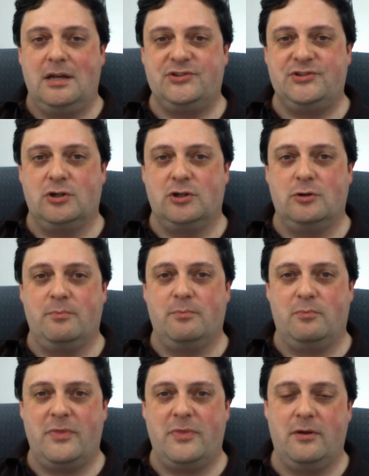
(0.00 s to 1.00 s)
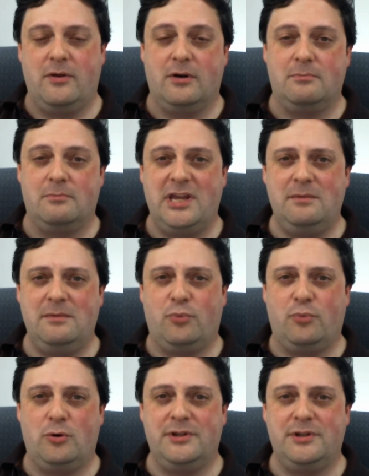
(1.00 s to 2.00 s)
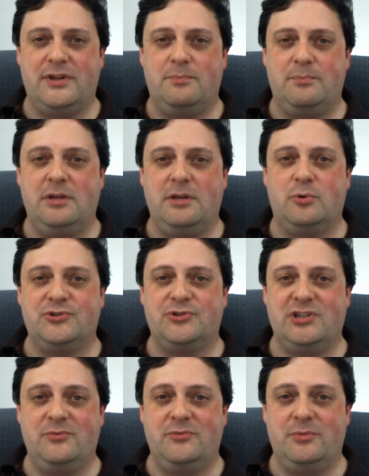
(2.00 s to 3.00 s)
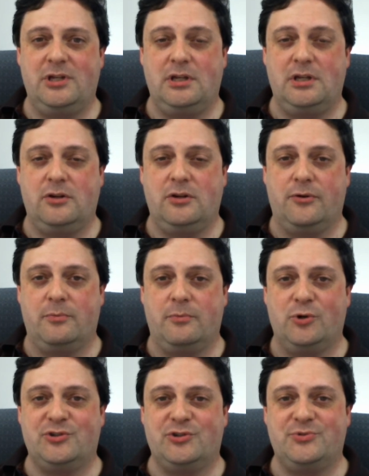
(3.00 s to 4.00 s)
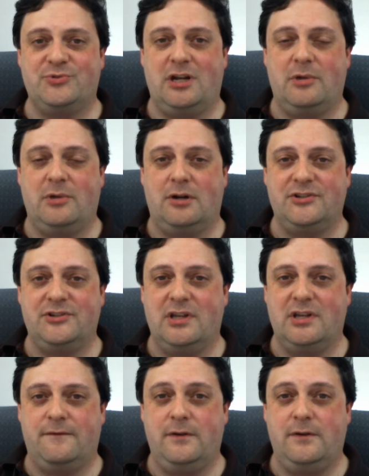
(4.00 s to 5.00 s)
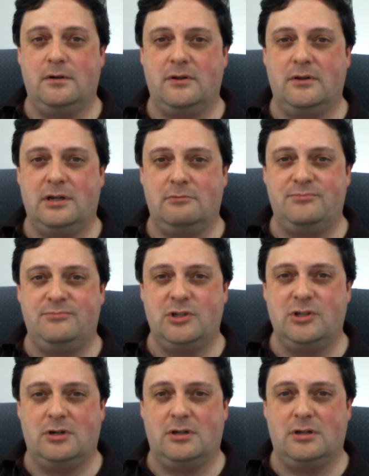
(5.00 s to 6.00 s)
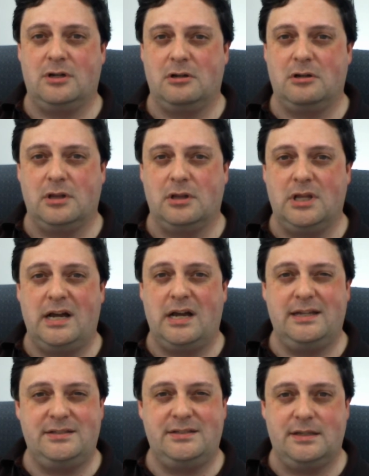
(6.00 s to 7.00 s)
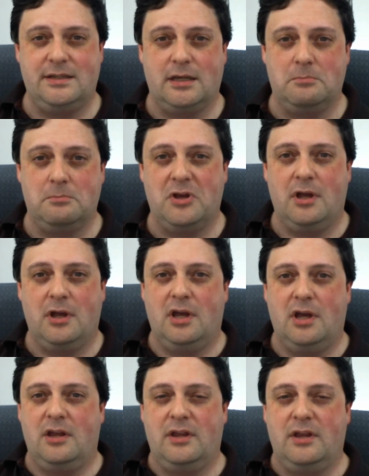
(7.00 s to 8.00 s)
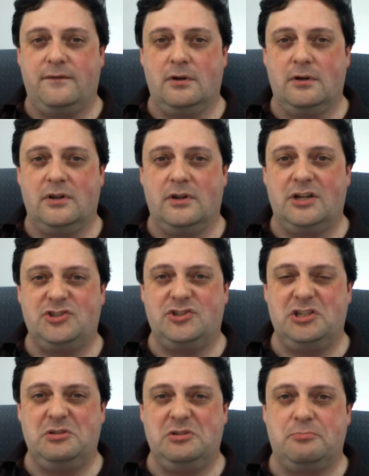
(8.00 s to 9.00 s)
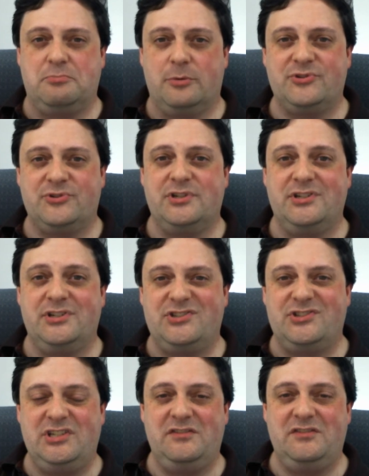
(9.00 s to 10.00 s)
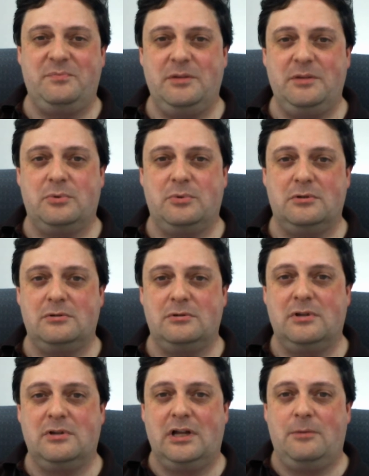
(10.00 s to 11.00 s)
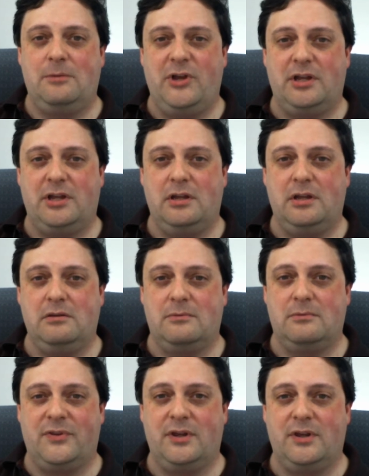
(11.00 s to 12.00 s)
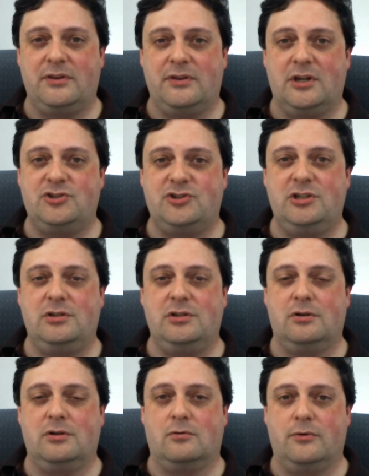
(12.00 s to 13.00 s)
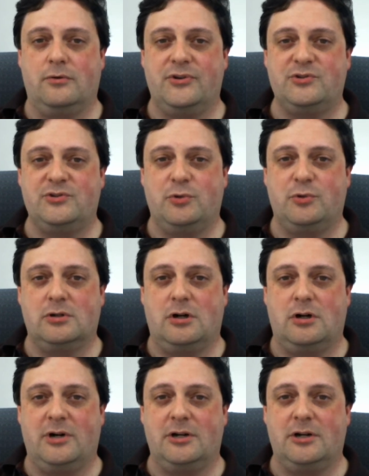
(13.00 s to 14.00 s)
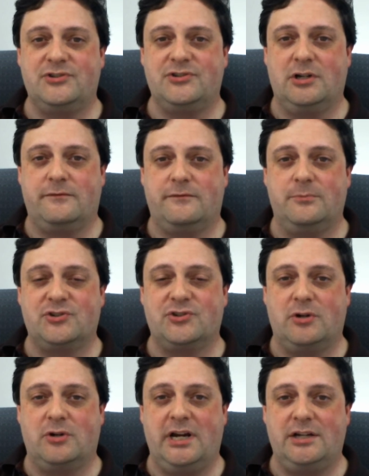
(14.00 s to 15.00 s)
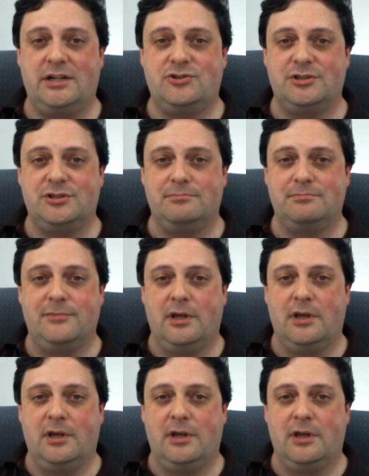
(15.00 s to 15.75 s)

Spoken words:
So the main point that people seem to be, the most upset about is they feel that Zoella lied to them. They feel that she purposely deceived people, making them think that she, wrote this book all by herself from scratch, and,